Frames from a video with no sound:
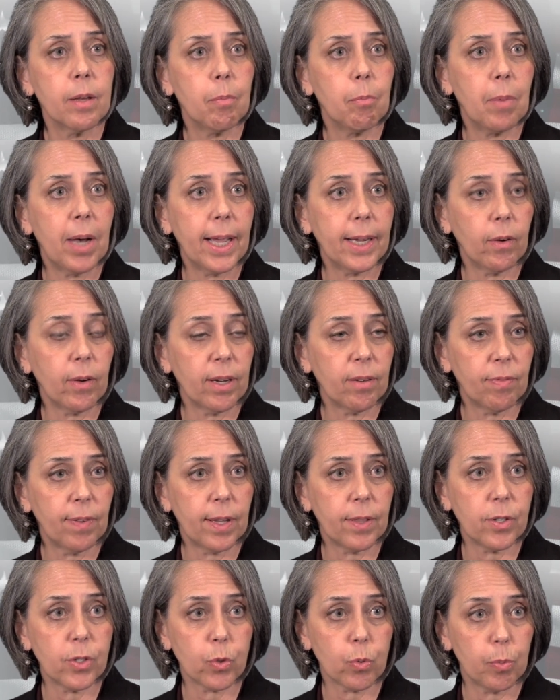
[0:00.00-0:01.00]
My
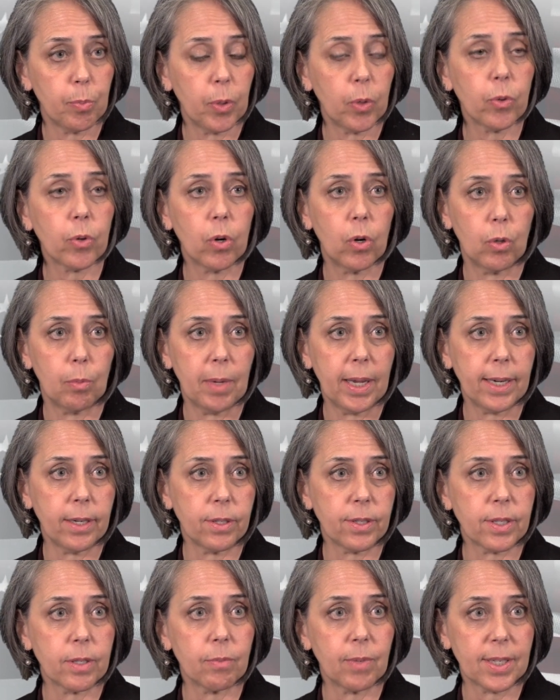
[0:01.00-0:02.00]
grandfathers were both coal
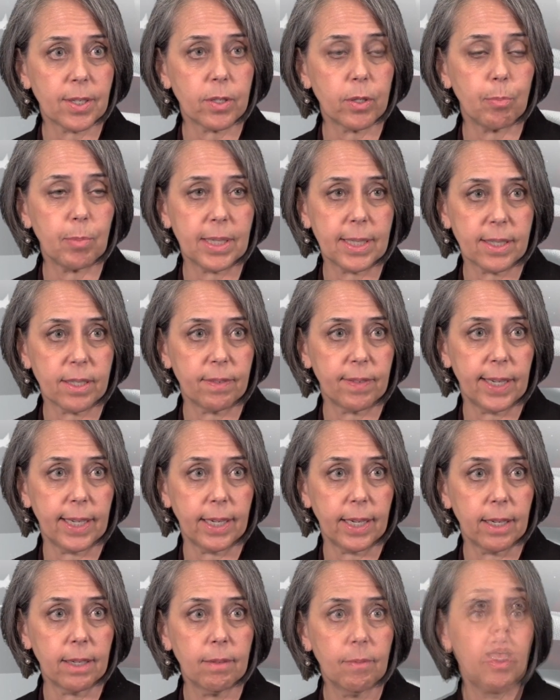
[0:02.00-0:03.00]
miners in western
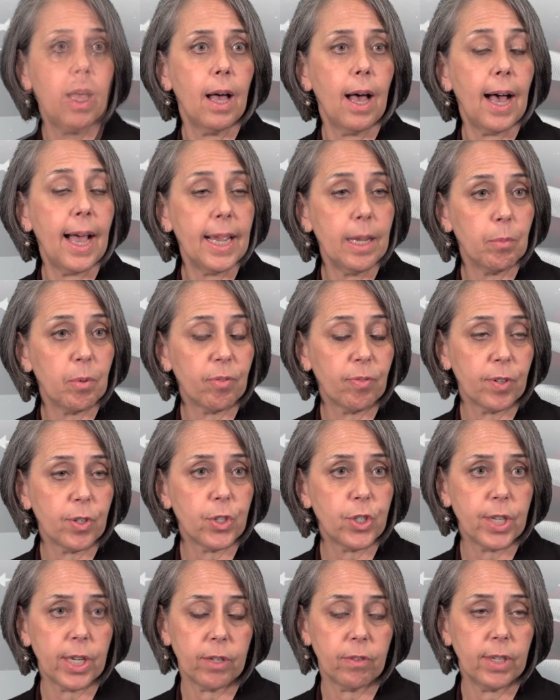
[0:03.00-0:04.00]
Pennsylvania. I am a
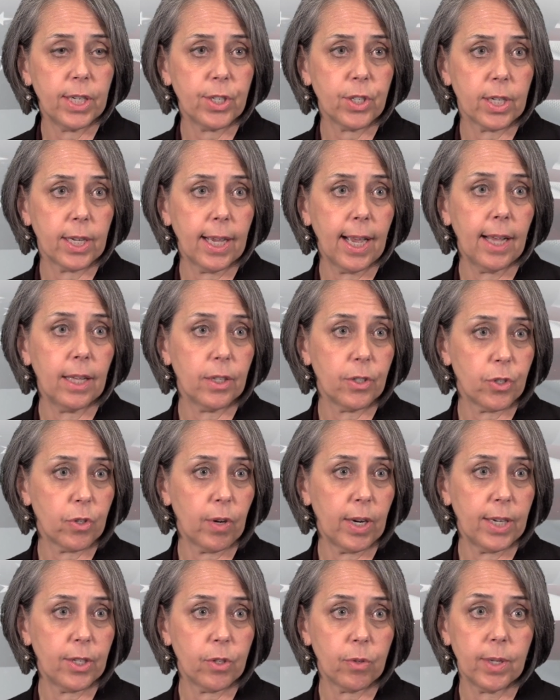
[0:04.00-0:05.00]
first generation college
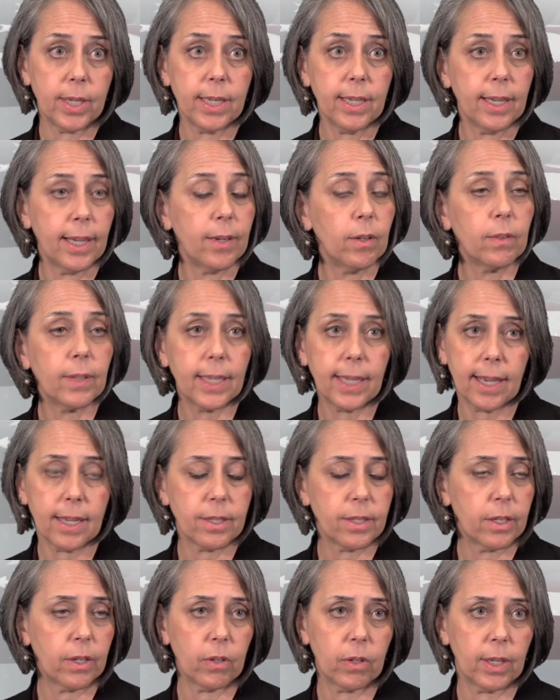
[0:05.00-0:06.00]
graduate. I only
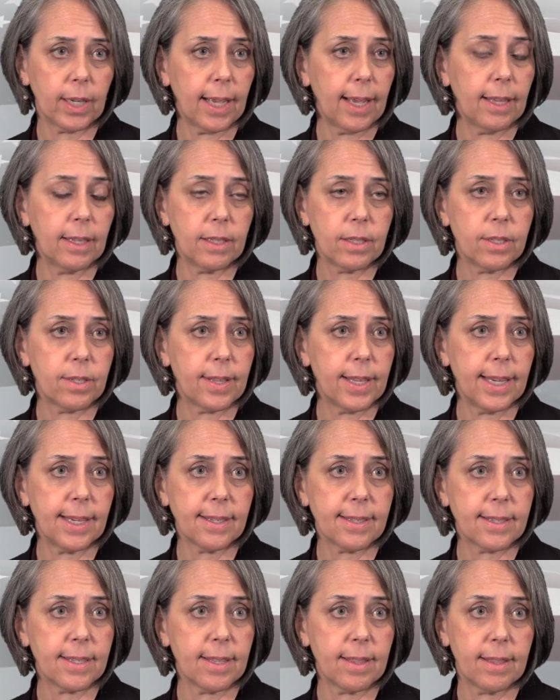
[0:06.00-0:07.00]
got to go to college
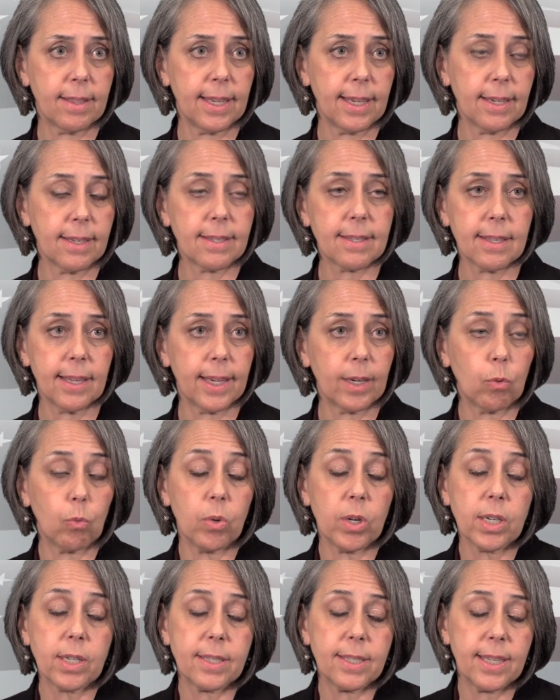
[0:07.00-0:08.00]
thanks to things like
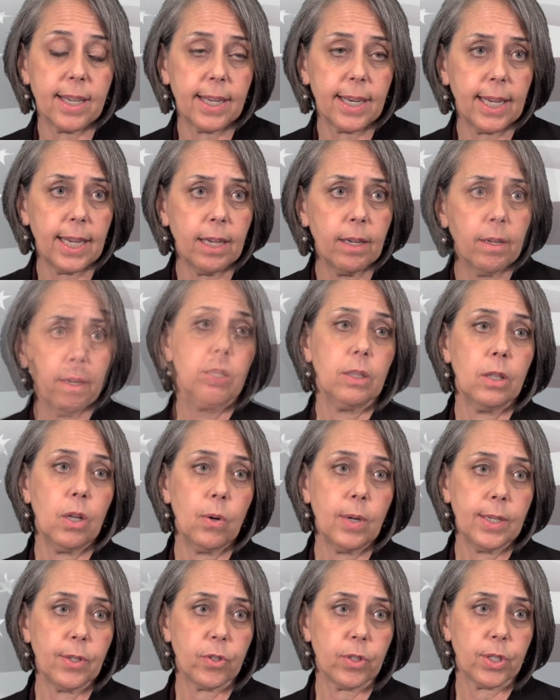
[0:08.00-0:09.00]
work study,
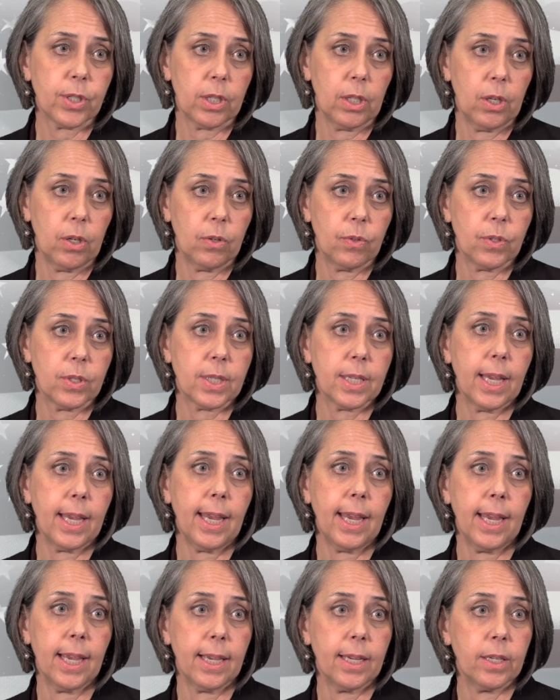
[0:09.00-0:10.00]
low interest loans,
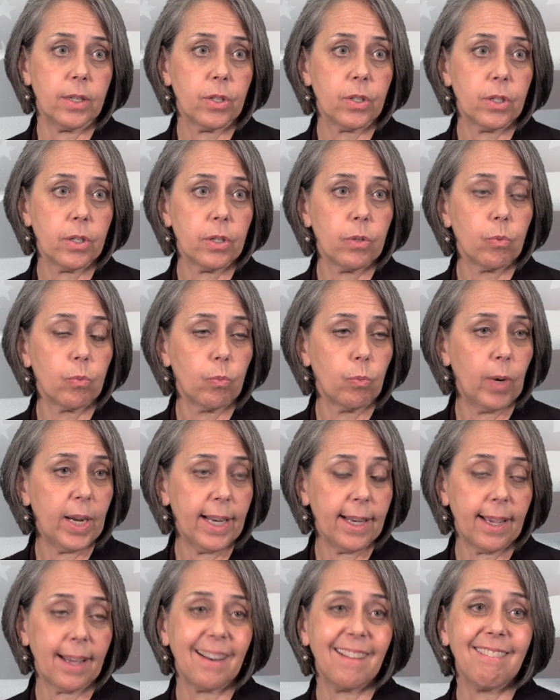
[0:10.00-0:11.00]
and
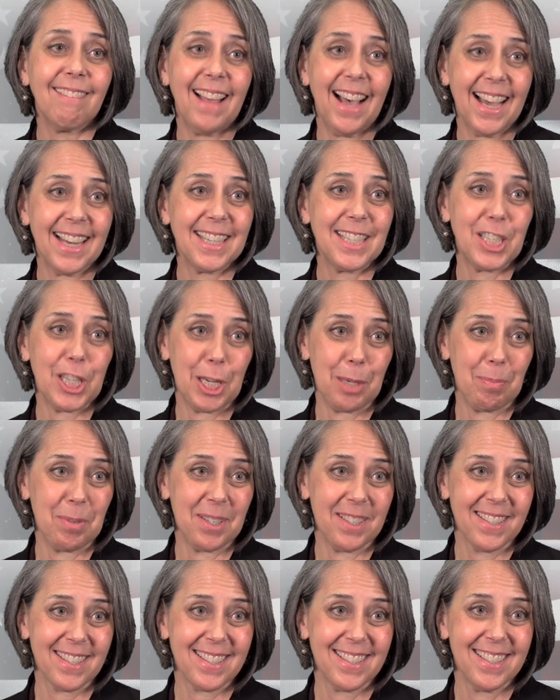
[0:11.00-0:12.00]
waiting on a lot of
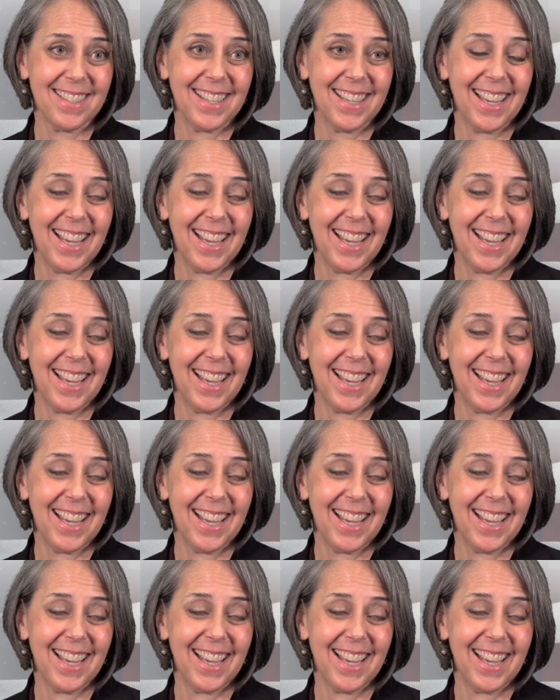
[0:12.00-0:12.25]
tables.